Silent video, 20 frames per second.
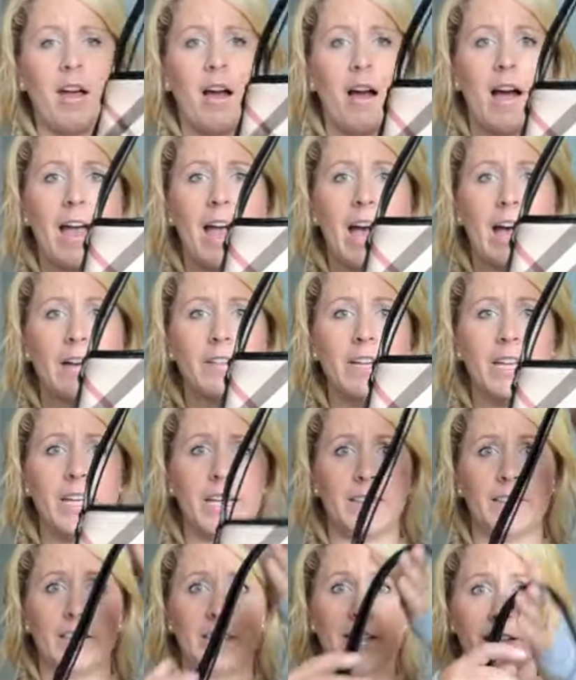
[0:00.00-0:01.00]
I have it
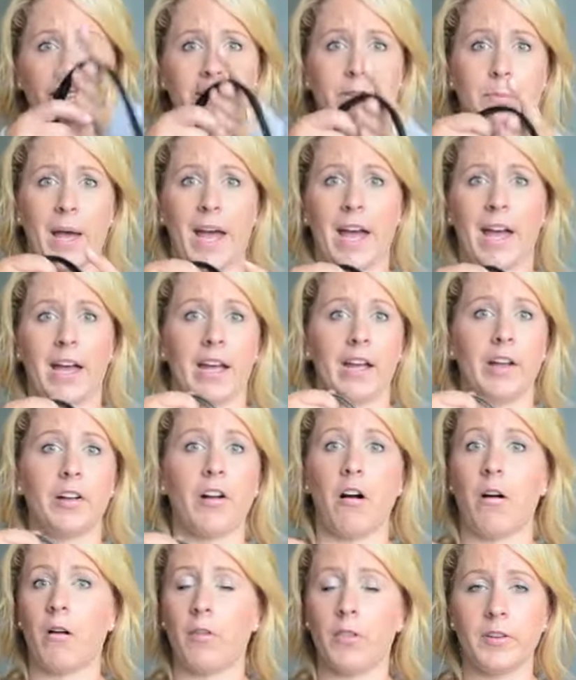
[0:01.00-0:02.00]
in the dust bag
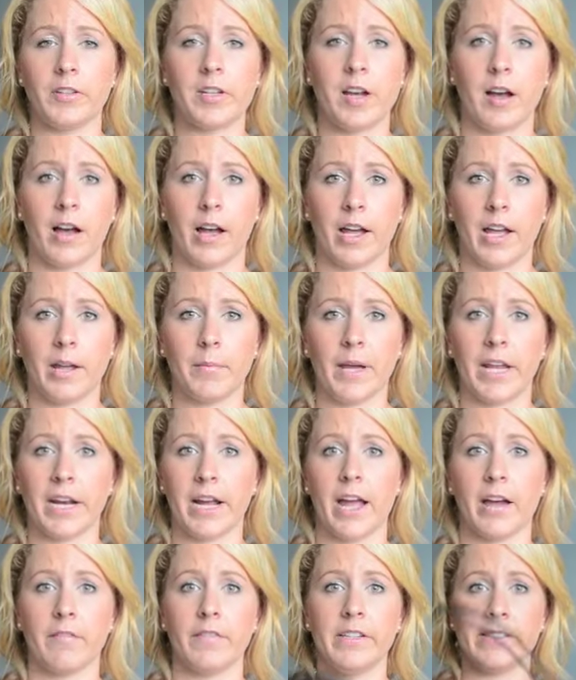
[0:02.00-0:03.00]
all the time, and I
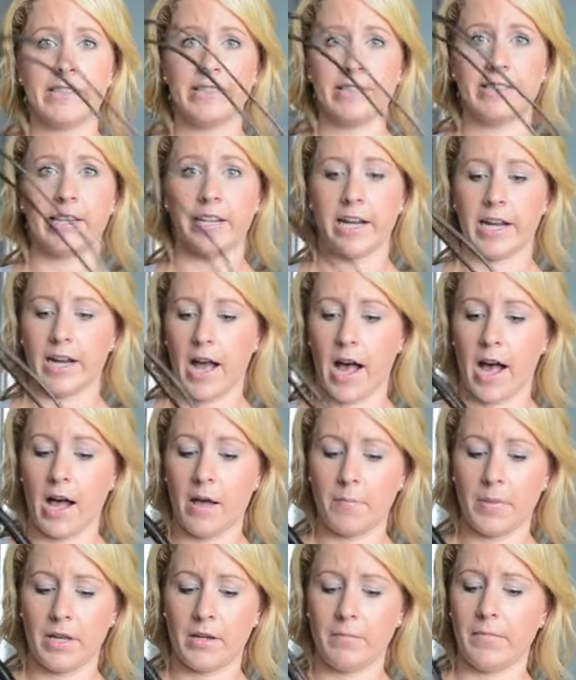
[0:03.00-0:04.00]
have it sitting
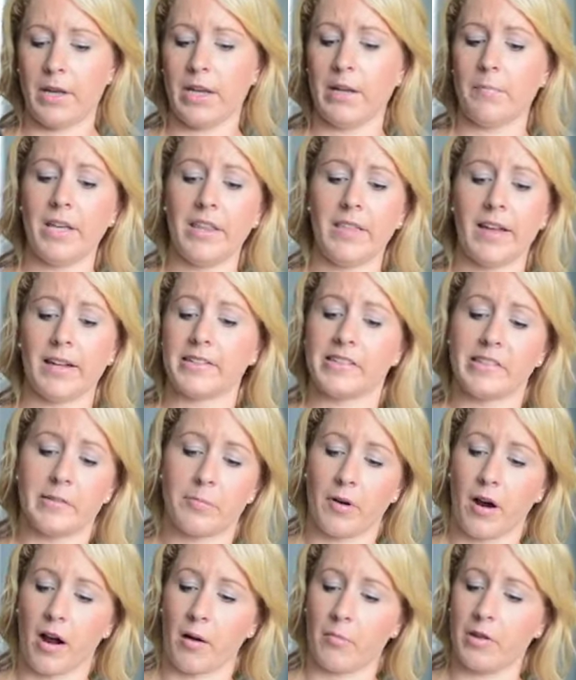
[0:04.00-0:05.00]
up, and maybe that's the
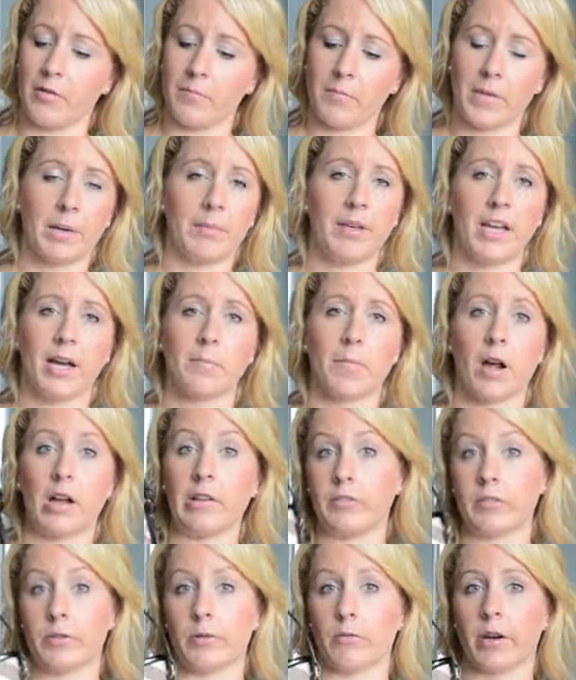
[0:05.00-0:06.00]
problem. Maybe I'm
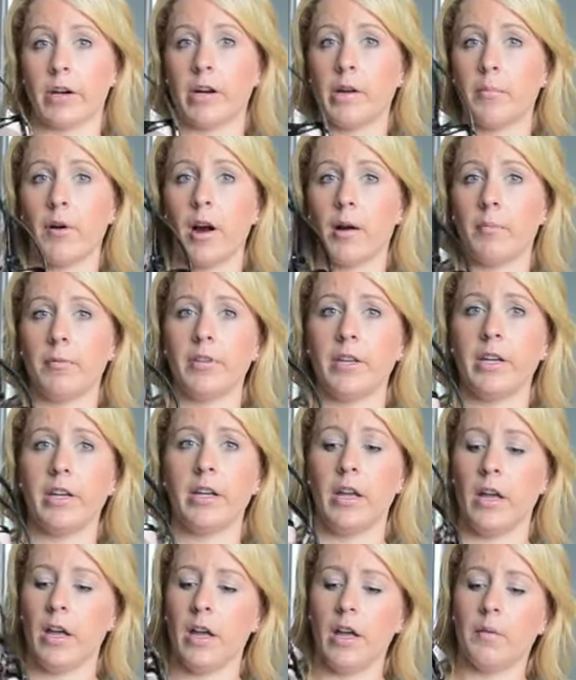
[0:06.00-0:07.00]
not storing it properly,
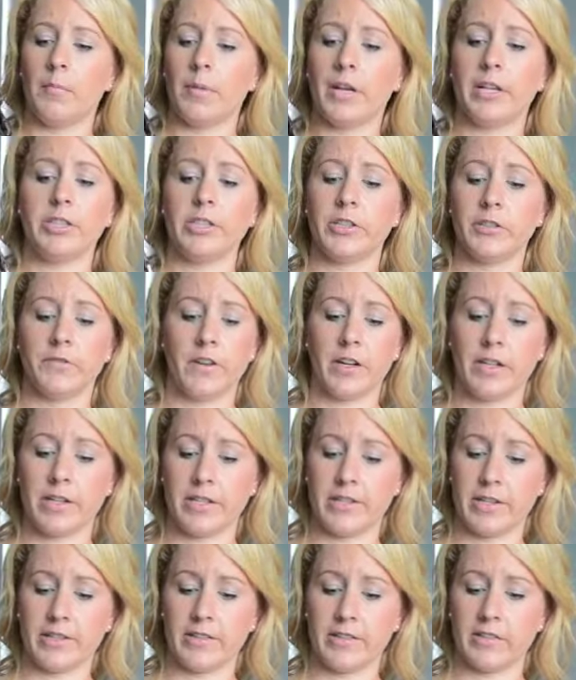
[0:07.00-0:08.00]
but I just find
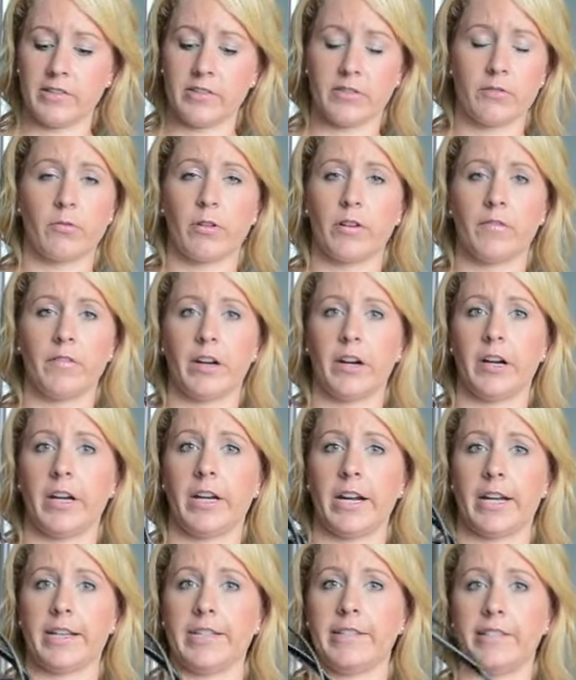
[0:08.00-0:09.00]
it doesn't store very
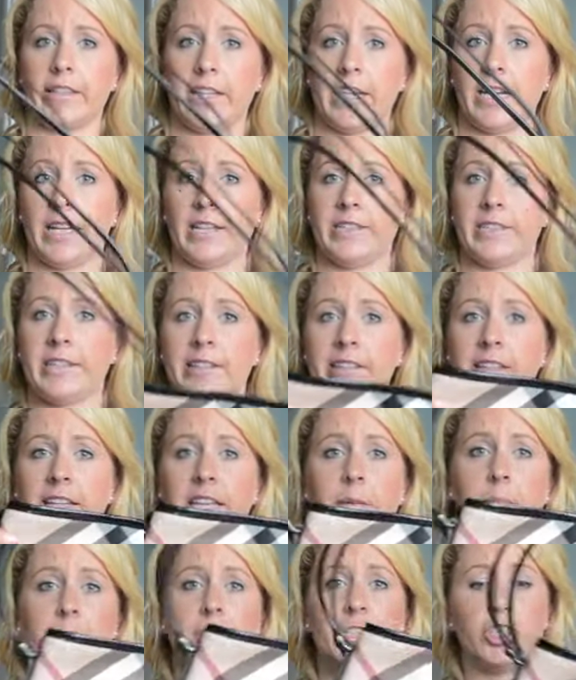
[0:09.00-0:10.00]
nicely. It doesn't
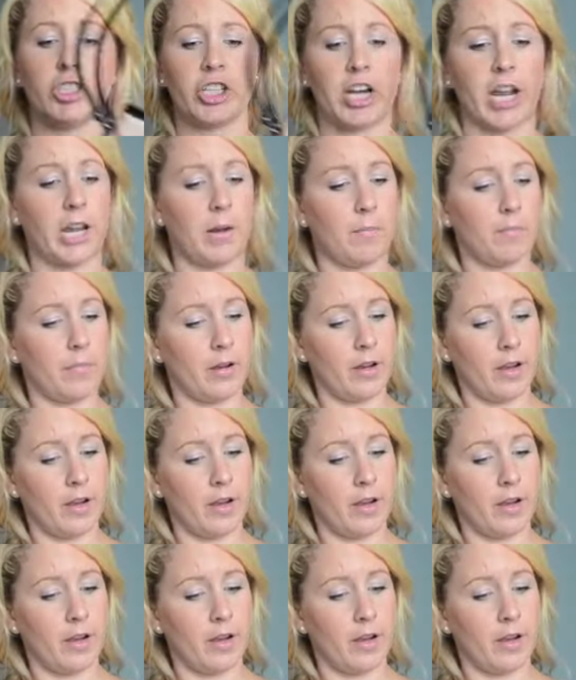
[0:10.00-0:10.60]
keep its shape.